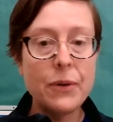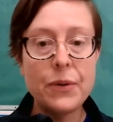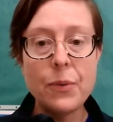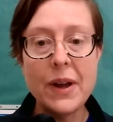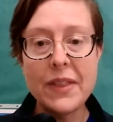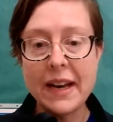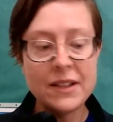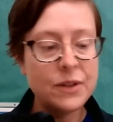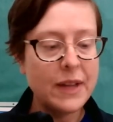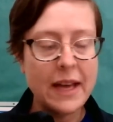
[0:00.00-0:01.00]
And the way that I
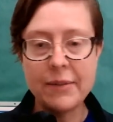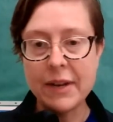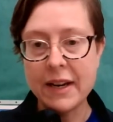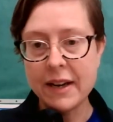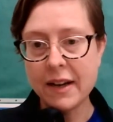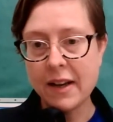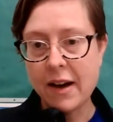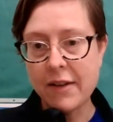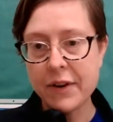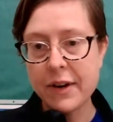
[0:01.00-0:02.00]
do that, I'm going to
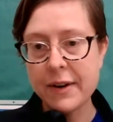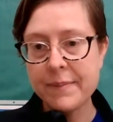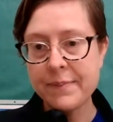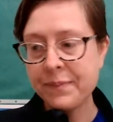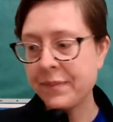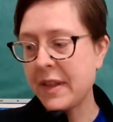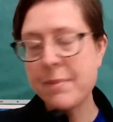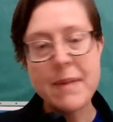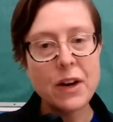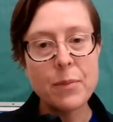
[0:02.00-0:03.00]
cover the
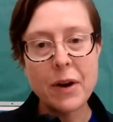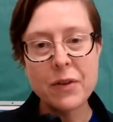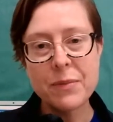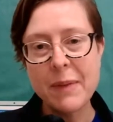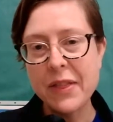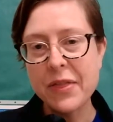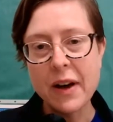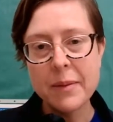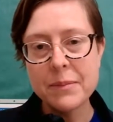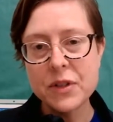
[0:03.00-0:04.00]
metal part with my
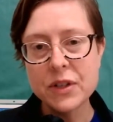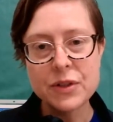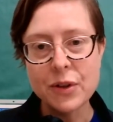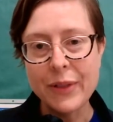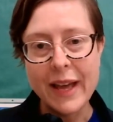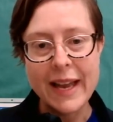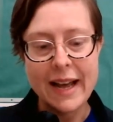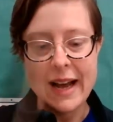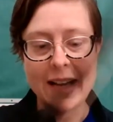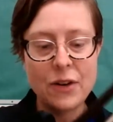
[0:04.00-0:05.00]
thumb just so that
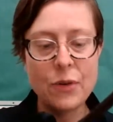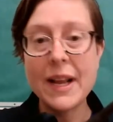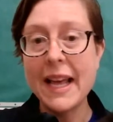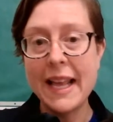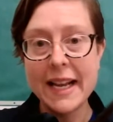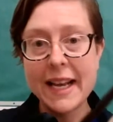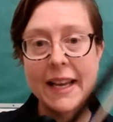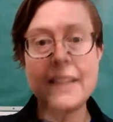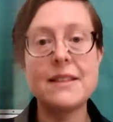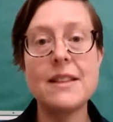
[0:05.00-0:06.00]
I don't hit it
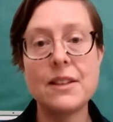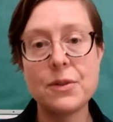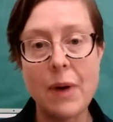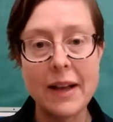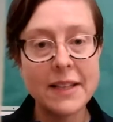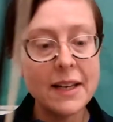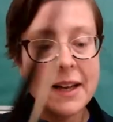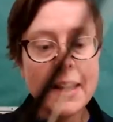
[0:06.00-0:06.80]
against this rosin.